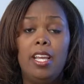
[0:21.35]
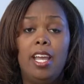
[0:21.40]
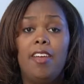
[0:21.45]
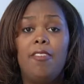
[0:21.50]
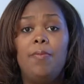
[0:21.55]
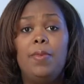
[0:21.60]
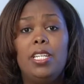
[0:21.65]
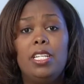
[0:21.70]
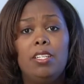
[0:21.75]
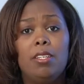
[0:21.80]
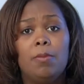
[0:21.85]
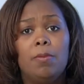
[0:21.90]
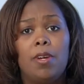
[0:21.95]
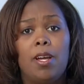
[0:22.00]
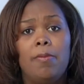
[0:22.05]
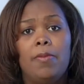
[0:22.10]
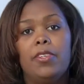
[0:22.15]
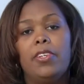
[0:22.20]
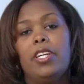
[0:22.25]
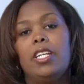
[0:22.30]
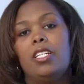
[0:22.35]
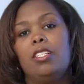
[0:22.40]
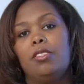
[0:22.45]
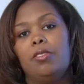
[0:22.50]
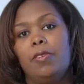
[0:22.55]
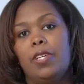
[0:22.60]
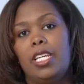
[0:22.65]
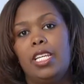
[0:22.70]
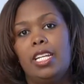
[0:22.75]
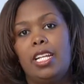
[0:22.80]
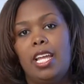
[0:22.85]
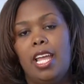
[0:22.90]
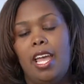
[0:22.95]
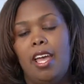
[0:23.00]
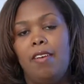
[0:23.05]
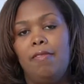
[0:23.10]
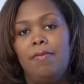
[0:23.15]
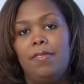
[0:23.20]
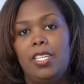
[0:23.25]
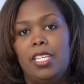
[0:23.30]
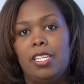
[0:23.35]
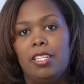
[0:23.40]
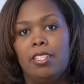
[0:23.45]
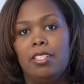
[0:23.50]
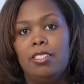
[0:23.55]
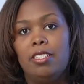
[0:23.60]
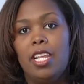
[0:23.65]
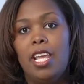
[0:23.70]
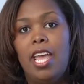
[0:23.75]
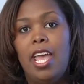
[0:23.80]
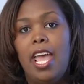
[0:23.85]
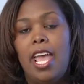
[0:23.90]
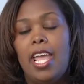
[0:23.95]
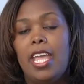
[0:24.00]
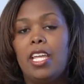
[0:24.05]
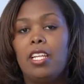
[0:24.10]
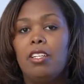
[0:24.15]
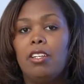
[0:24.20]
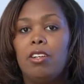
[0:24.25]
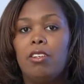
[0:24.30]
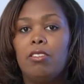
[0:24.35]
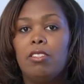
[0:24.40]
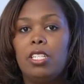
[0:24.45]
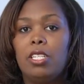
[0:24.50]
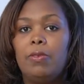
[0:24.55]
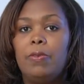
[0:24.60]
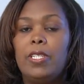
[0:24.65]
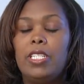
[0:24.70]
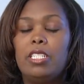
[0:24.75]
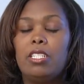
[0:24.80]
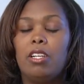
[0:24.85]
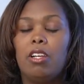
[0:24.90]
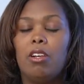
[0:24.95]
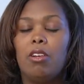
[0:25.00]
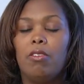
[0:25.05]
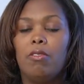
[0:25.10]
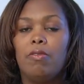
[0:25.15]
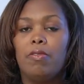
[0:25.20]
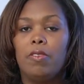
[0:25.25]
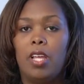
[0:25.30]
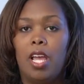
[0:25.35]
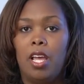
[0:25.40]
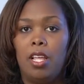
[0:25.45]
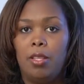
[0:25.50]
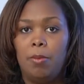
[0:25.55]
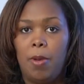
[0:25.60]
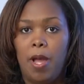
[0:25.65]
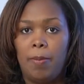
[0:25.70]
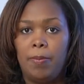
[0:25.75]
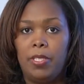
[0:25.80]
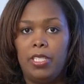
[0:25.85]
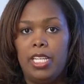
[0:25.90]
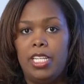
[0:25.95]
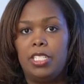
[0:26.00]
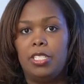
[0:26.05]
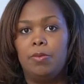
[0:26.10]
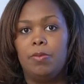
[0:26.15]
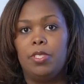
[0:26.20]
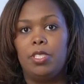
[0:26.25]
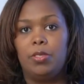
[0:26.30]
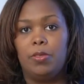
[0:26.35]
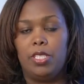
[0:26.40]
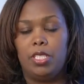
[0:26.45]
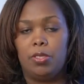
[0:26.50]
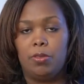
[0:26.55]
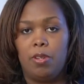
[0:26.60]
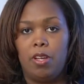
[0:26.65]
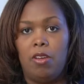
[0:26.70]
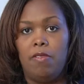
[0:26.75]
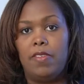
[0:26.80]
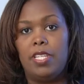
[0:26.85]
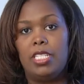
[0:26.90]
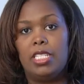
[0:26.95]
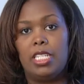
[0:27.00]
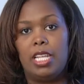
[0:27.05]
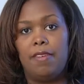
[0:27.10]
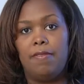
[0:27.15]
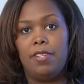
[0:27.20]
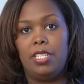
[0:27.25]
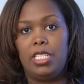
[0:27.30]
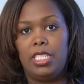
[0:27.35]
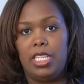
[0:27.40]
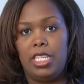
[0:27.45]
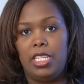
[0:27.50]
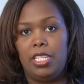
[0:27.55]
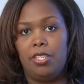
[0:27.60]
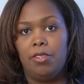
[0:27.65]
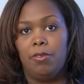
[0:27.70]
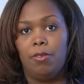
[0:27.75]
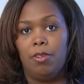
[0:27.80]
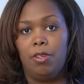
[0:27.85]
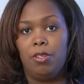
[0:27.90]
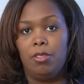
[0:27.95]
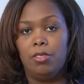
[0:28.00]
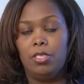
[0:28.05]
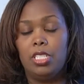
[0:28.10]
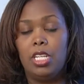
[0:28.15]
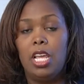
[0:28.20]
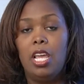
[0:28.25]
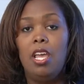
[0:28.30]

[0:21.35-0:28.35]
I've been here at Pomegranate three and a half years and currently we serve uh, the population between twelve and seventeen year olds.